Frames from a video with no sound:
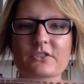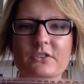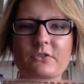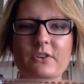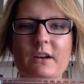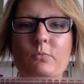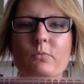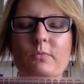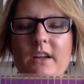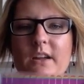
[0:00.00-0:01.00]
So you
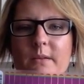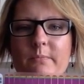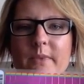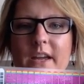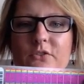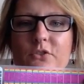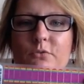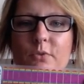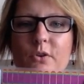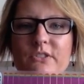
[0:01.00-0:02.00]
come, has
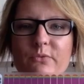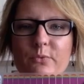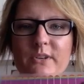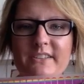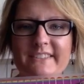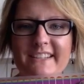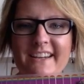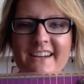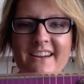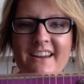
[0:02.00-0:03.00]
2 rows of one
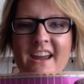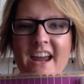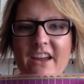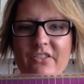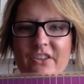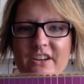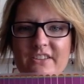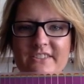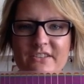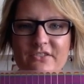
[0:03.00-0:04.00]
design and then a
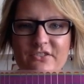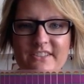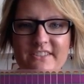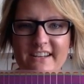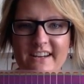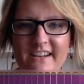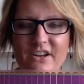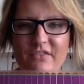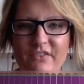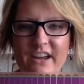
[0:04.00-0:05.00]
center design
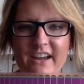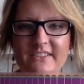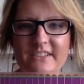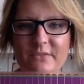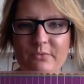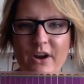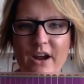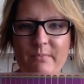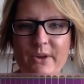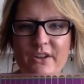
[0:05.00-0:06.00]
of an accent
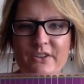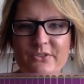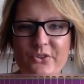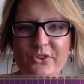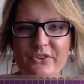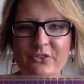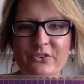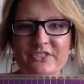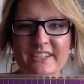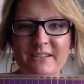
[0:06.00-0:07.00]
wrap, so the little
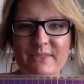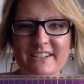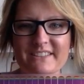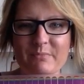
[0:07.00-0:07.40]
girls can mix